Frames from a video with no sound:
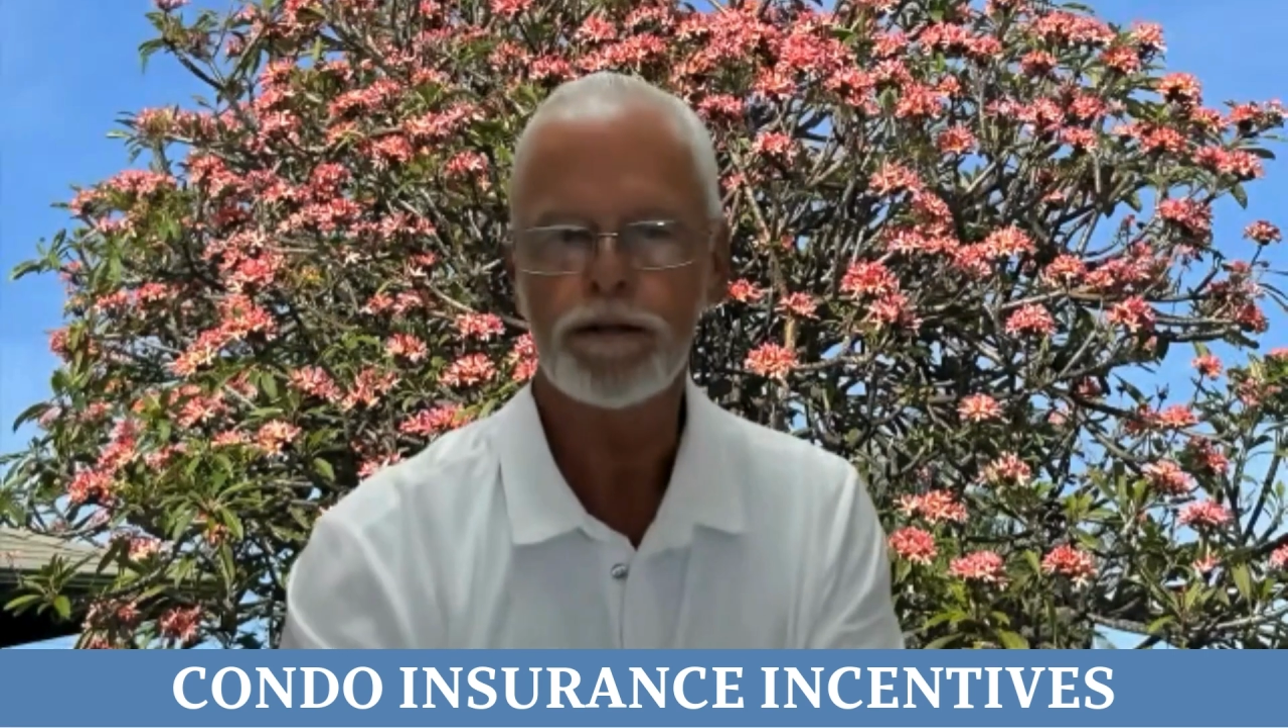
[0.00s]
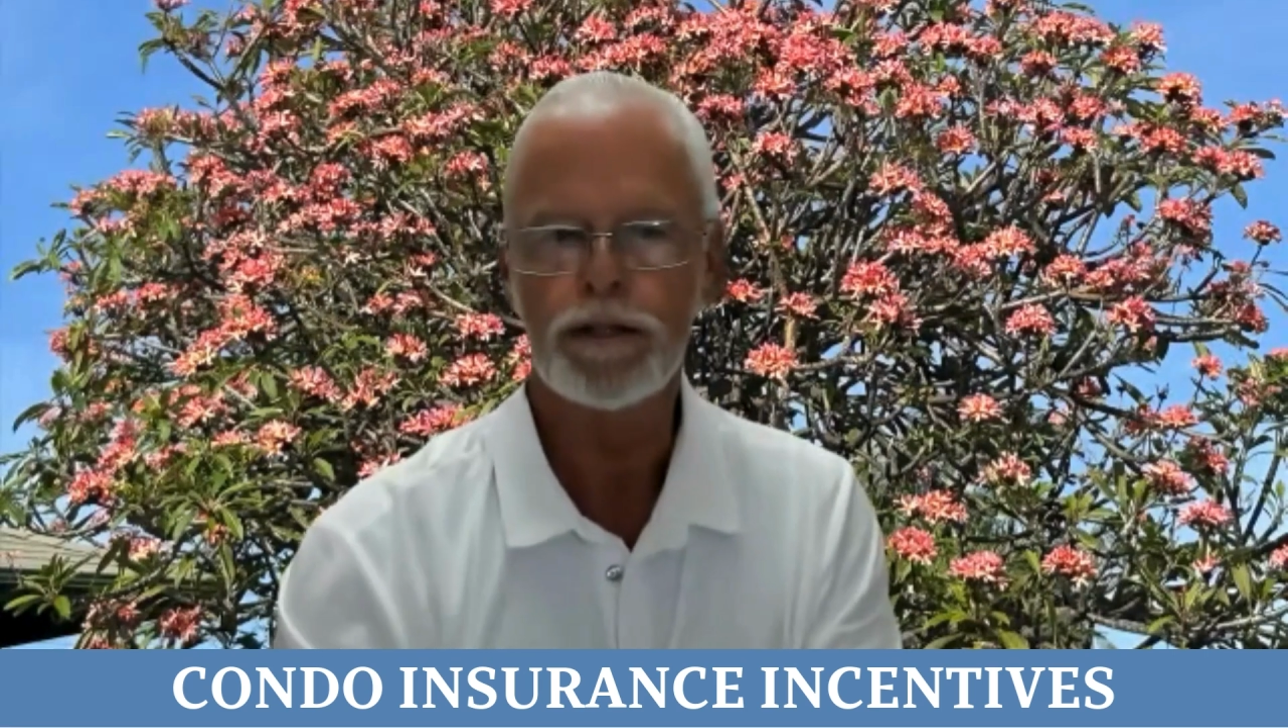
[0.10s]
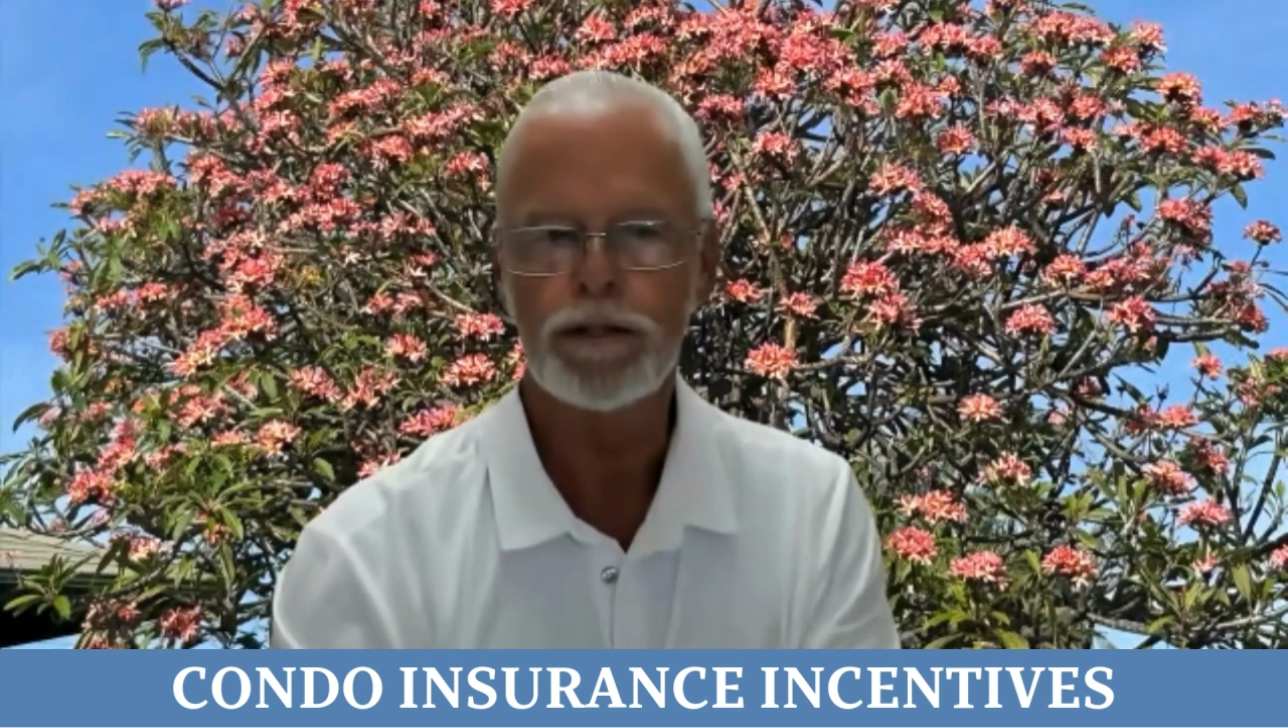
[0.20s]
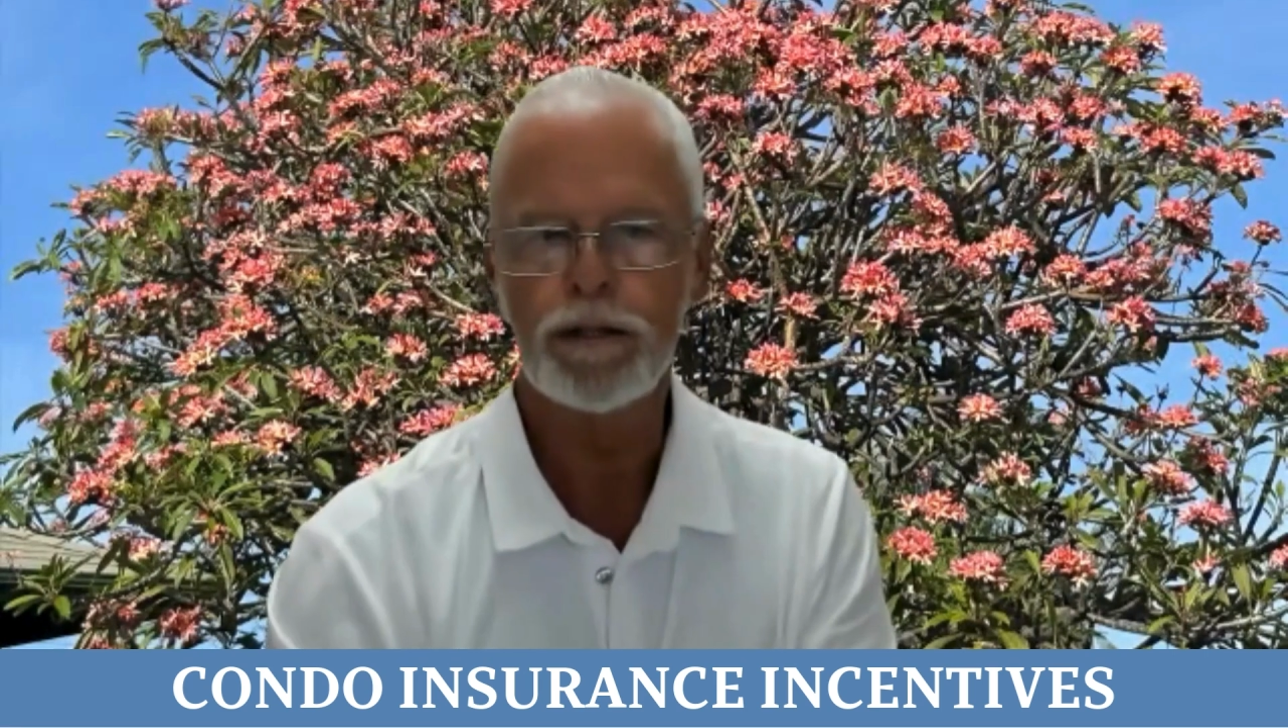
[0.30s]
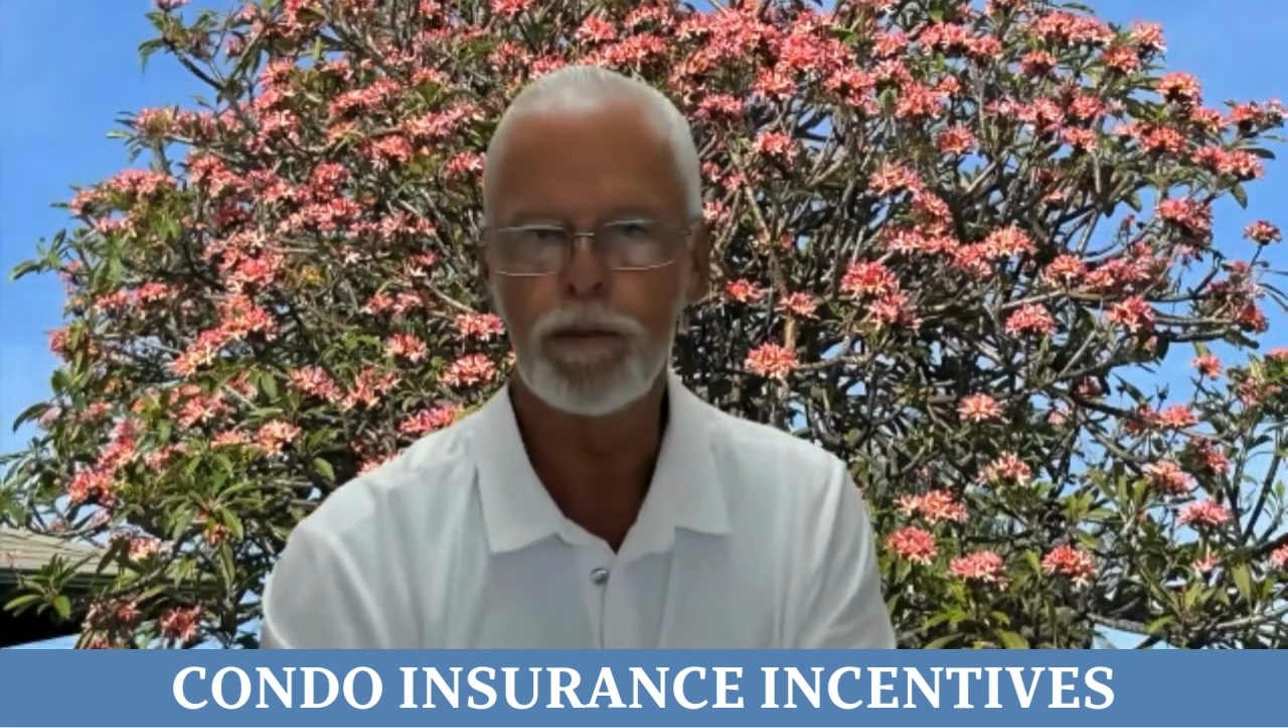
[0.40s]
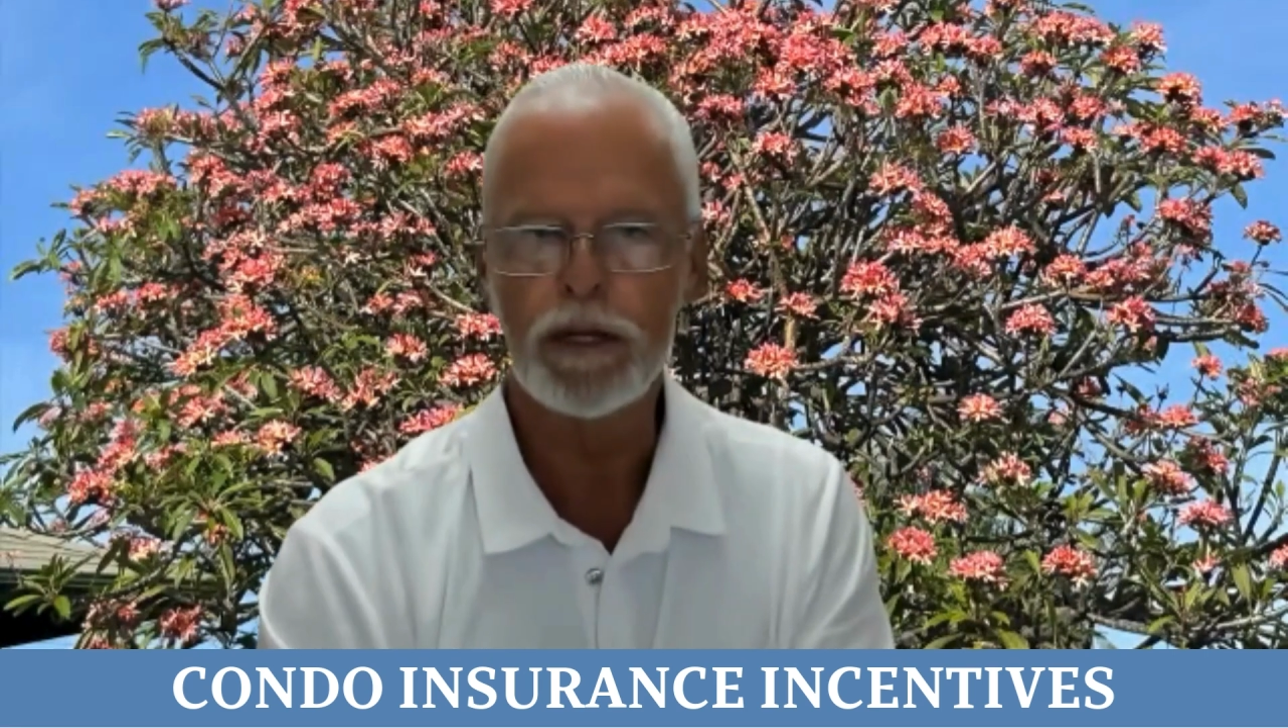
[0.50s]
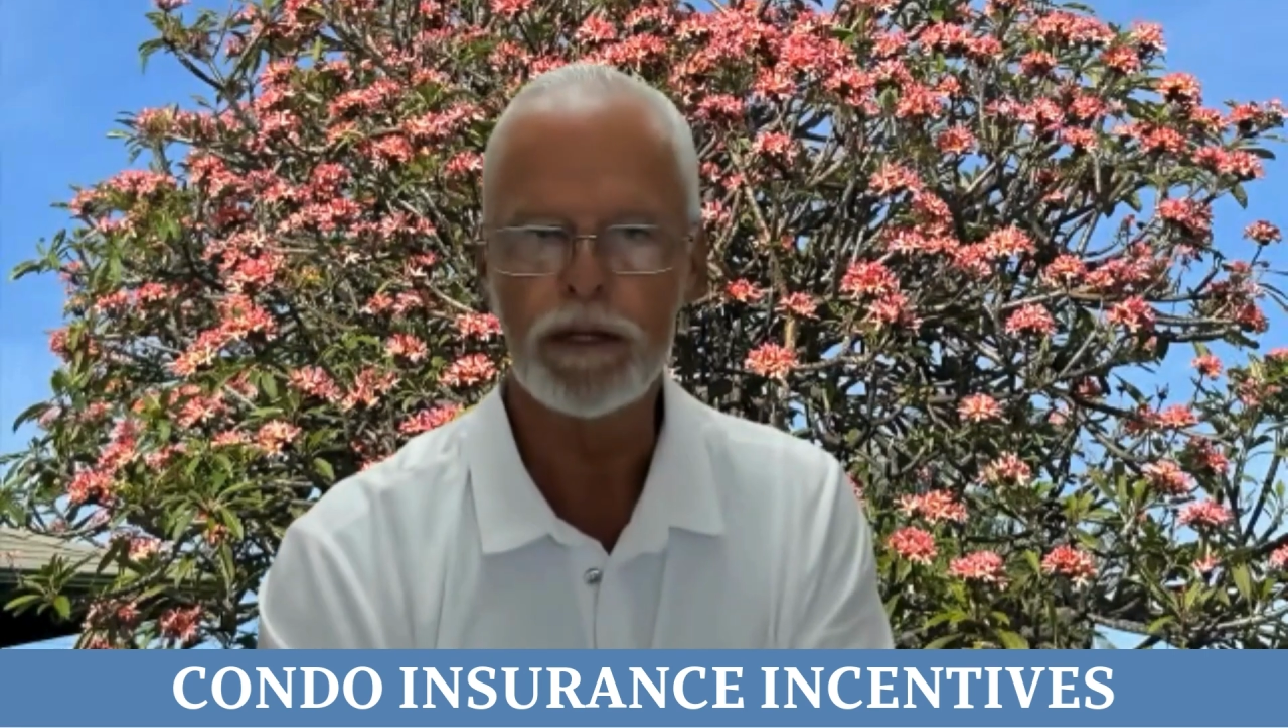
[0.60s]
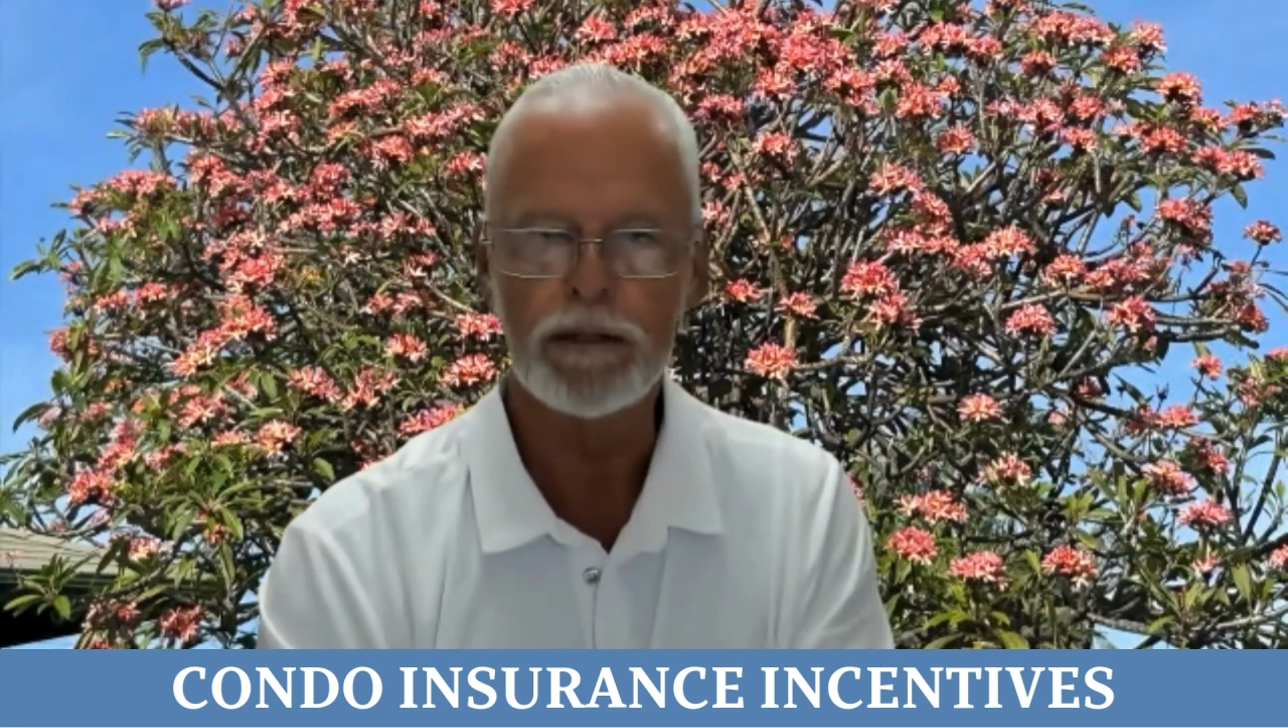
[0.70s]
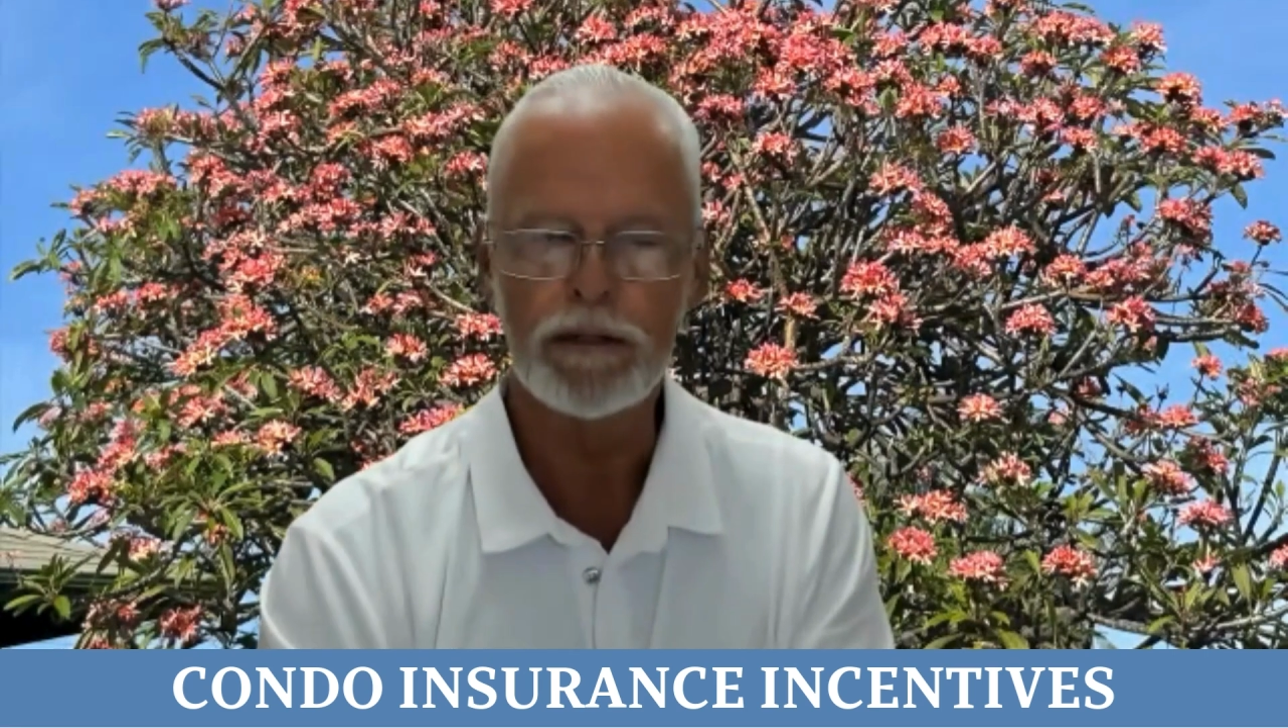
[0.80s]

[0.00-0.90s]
60 million